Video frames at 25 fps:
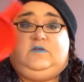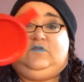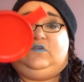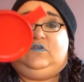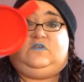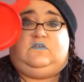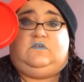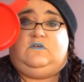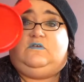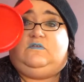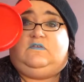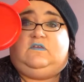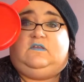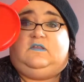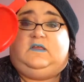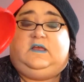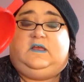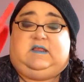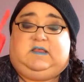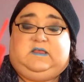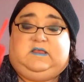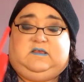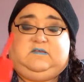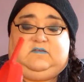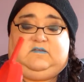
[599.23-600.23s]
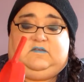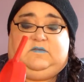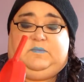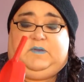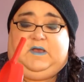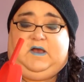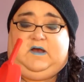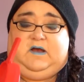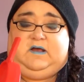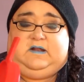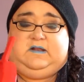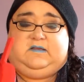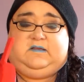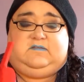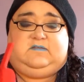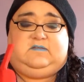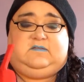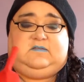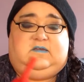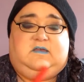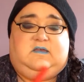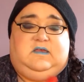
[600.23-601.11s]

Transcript: just use it like this, to be honest.